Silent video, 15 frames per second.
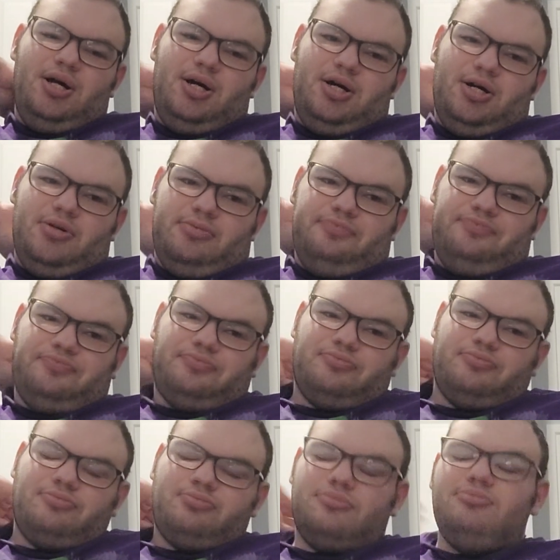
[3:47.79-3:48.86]
Um,
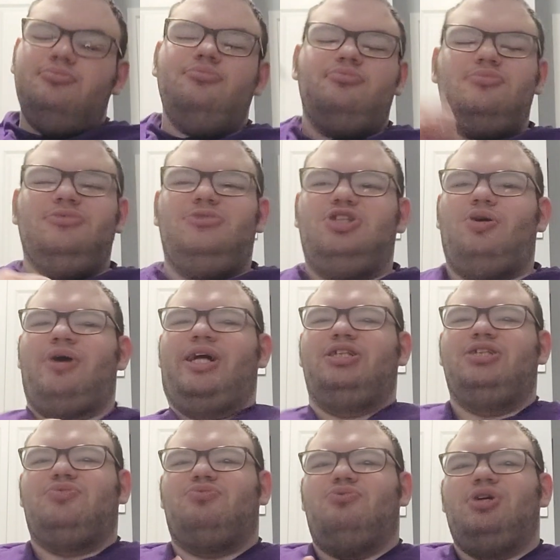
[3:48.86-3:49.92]
so I
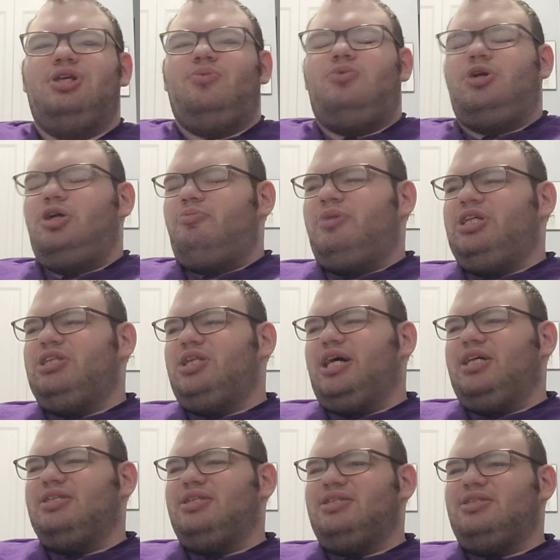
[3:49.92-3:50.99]
just really wanted to mention
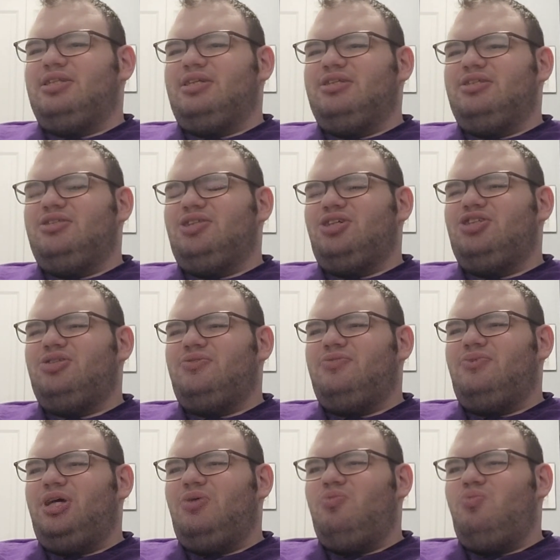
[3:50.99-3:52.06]
that because that's like such a,
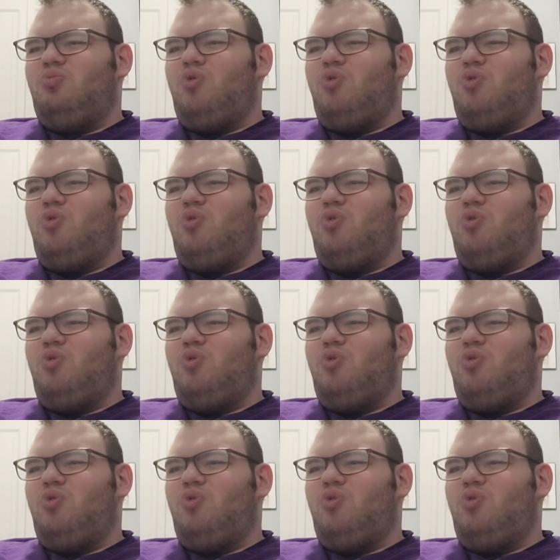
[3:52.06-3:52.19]
like,